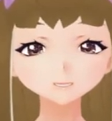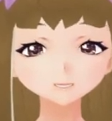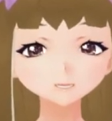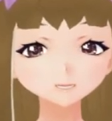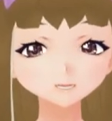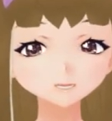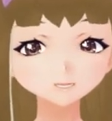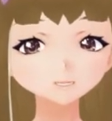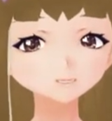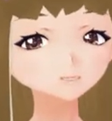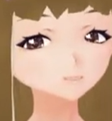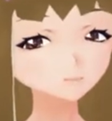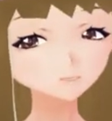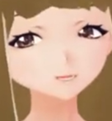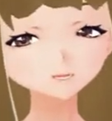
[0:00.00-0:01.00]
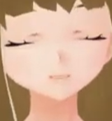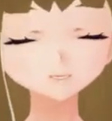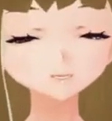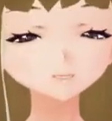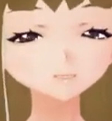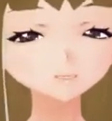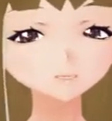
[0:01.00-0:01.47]
it's a good way to
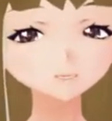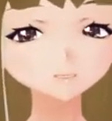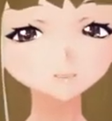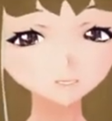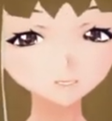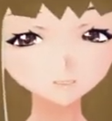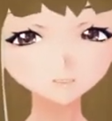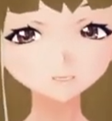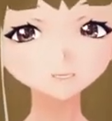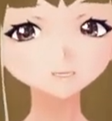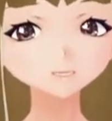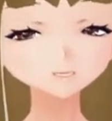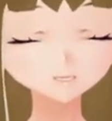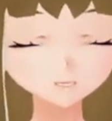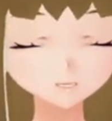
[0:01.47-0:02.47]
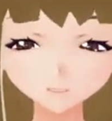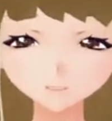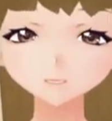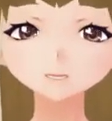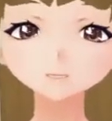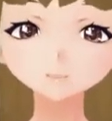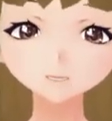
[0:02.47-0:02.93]
make friends. VTubing is a good
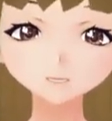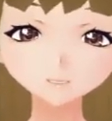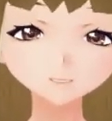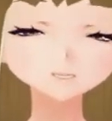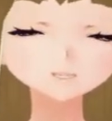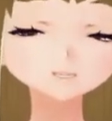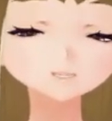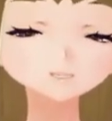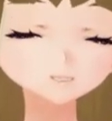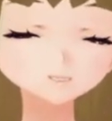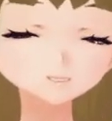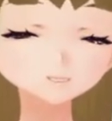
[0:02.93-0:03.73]
way to make friends,